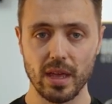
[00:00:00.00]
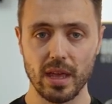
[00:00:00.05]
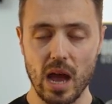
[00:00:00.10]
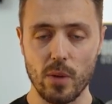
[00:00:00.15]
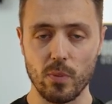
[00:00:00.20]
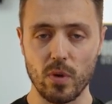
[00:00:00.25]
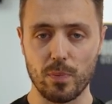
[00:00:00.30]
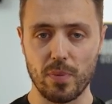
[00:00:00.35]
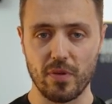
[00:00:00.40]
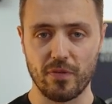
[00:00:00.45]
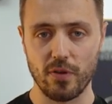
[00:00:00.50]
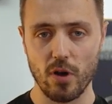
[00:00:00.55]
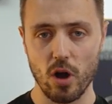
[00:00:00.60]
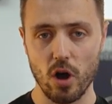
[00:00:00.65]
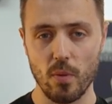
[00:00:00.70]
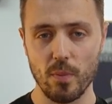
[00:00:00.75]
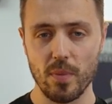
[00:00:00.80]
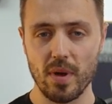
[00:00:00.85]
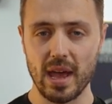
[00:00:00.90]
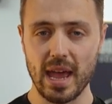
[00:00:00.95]
and we
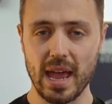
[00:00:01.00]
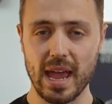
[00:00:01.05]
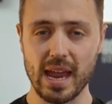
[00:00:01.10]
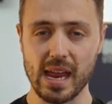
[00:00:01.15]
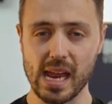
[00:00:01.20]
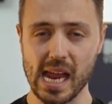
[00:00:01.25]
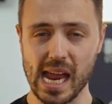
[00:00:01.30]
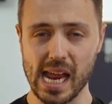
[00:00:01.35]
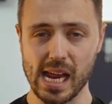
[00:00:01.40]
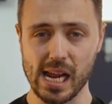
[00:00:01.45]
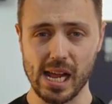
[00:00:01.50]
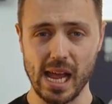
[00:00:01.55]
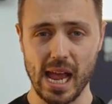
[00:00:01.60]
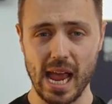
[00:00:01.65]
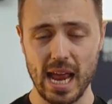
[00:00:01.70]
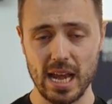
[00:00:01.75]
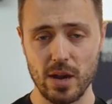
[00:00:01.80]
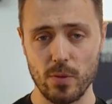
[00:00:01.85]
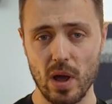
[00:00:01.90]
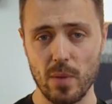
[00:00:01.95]
perform it
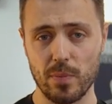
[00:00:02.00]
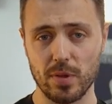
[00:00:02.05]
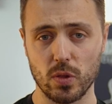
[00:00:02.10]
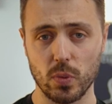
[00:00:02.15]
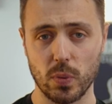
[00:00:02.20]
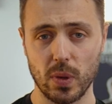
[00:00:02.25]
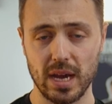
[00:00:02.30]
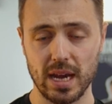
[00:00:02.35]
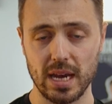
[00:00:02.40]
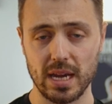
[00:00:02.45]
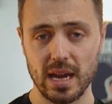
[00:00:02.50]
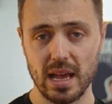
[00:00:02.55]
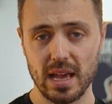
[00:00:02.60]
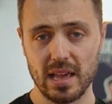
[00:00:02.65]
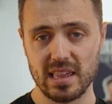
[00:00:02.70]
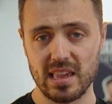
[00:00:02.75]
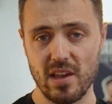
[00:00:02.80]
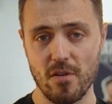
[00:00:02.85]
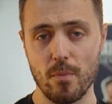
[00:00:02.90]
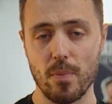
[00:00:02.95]
anywhere between
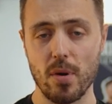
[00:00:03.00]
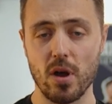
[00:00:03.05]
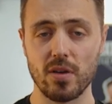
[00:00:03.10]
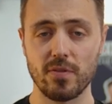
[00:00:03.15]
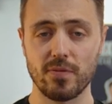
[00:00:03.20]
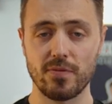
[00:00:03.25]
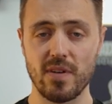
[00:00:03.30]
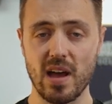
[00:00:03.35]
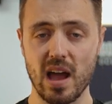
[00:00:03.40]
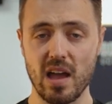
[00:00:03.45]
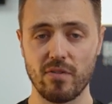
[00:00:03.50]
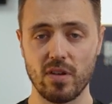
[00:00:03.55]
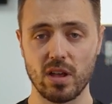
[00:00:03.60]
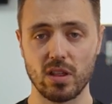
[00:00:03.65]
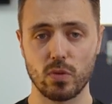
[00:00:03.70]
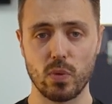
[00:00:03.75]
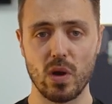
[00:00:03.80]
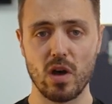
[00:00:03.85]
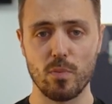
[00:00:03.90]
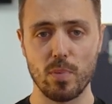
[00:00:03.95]
7.5
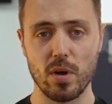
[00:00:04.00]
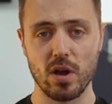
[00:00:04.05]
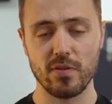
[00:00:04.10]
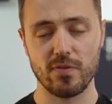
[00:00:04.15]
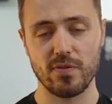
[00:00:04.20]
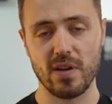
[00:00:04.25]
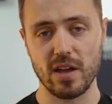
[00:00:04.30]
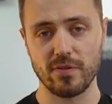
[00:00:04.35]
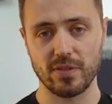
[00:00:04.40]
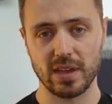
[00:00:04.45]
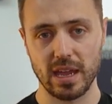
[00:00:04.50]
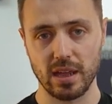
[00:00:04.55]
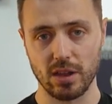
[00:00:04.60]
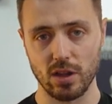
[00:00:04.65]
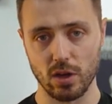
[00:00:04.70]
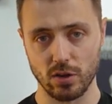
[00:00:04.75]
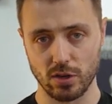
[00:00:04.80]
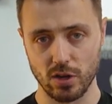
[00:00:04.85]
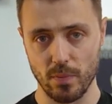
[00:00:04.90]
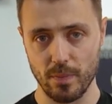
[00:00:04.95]
and 12.5
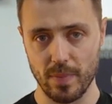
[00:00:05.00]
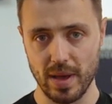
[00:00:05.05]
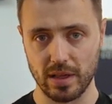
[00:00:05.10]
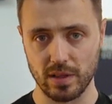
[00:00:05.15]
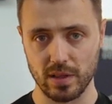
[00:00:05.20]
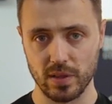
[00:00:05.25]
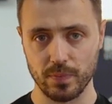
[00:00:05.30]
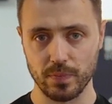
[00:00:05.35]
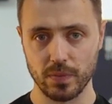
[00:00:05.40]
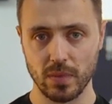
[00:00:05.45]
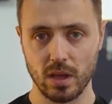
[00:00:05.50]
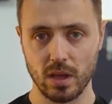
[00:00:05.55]
kilo dumbbells.